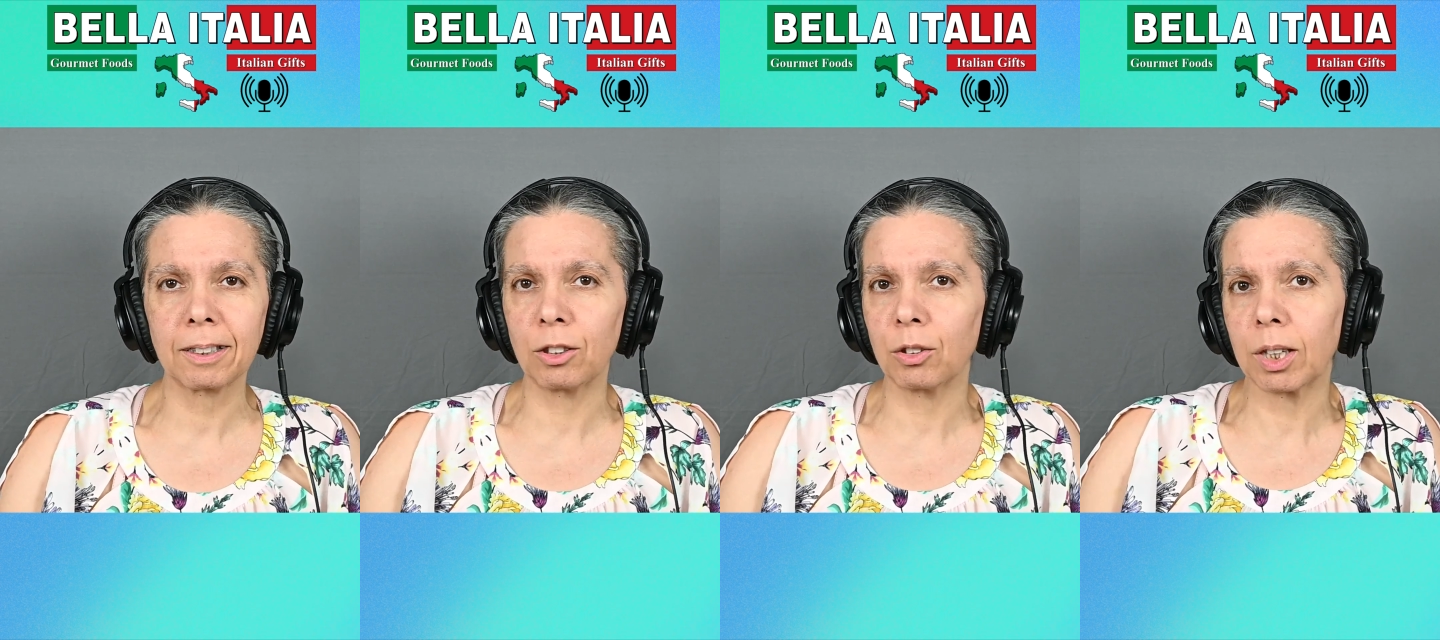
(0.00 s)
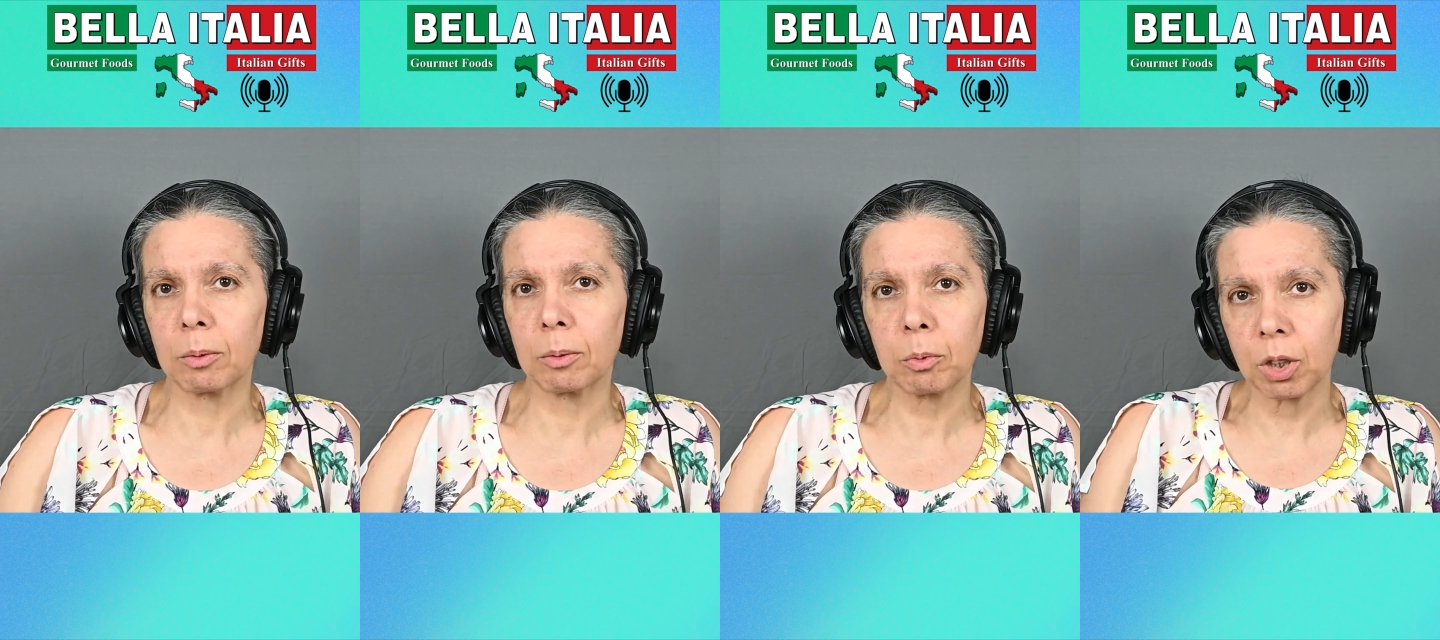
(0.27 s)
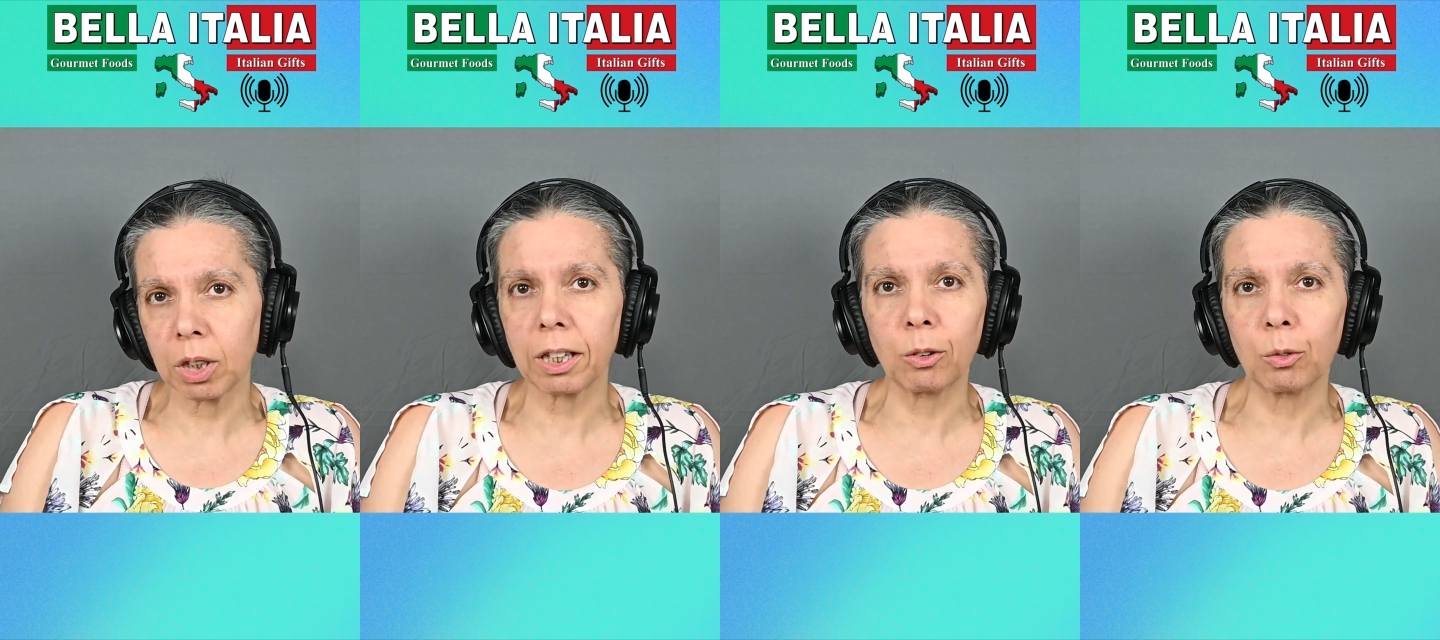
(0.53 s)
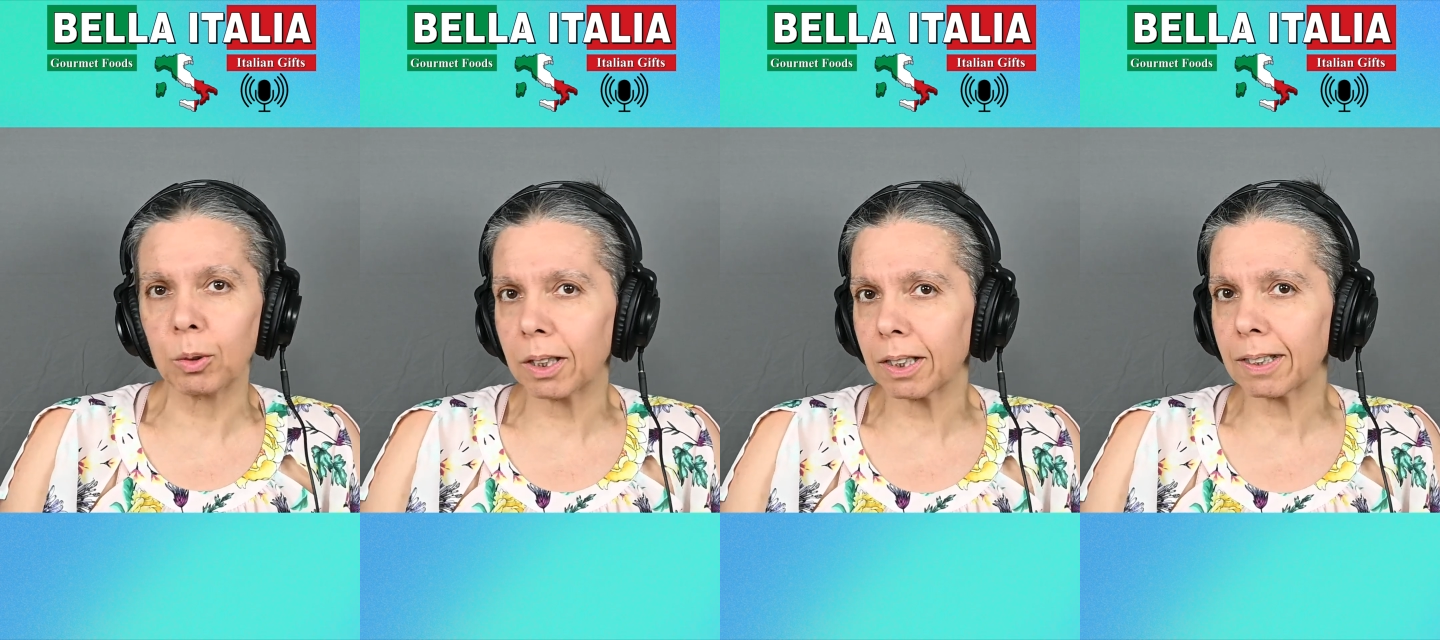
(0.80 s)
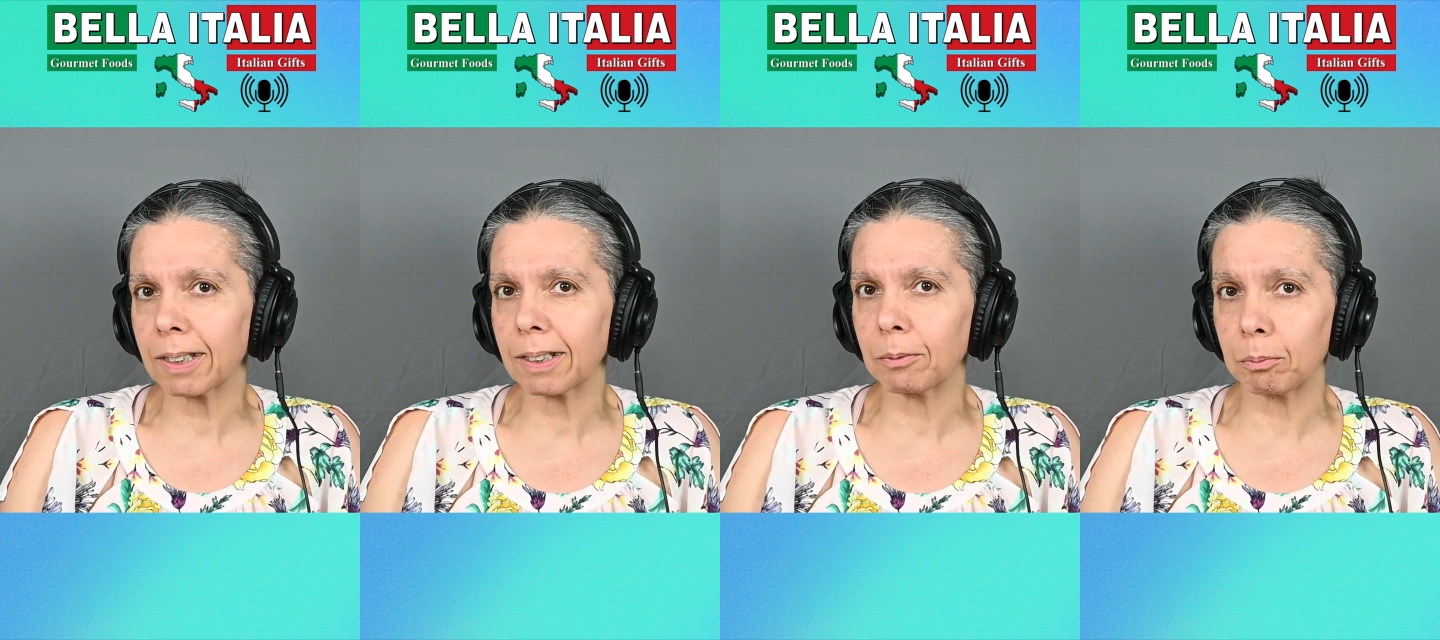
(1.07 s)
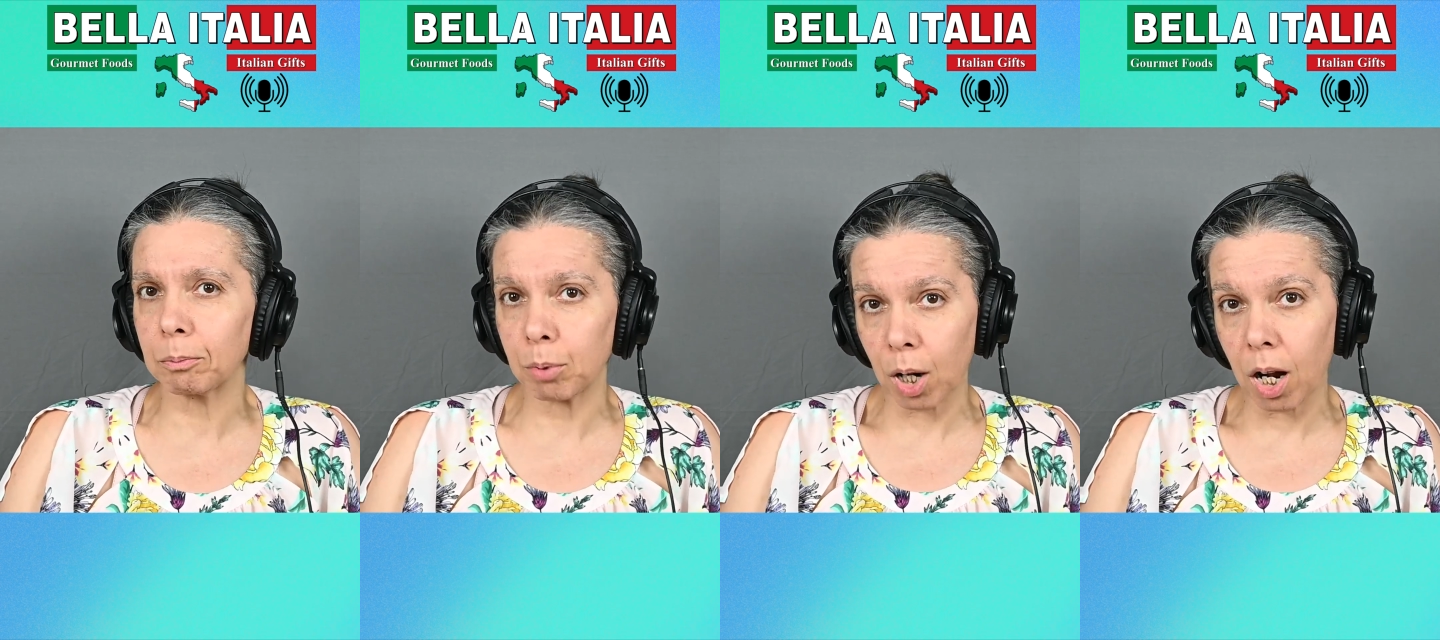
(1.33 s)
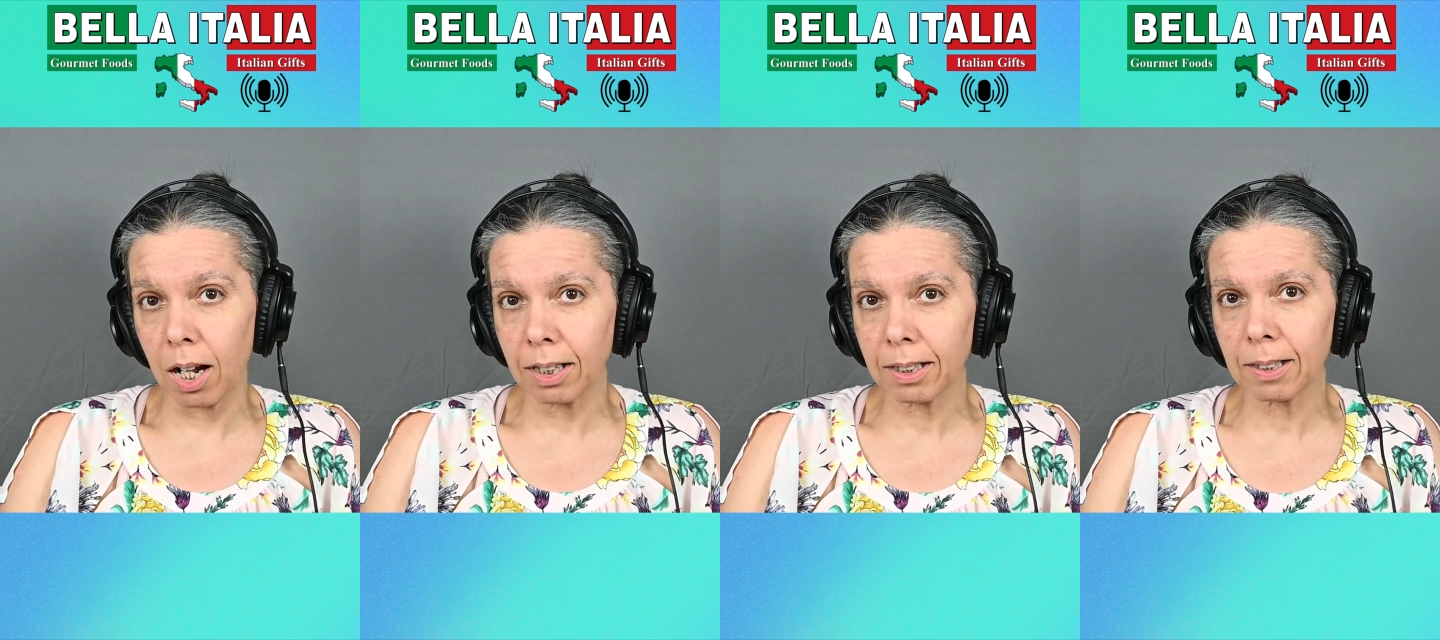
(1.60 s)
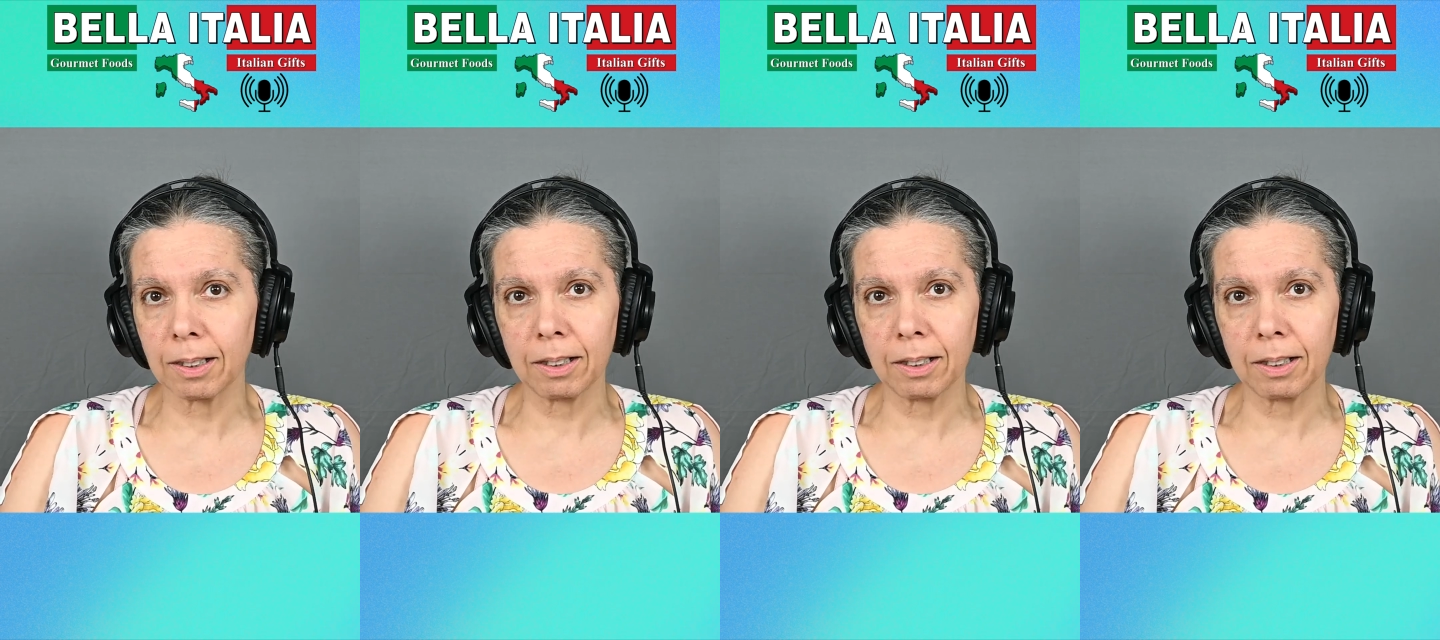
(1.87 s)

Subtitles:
you keep cooking with broth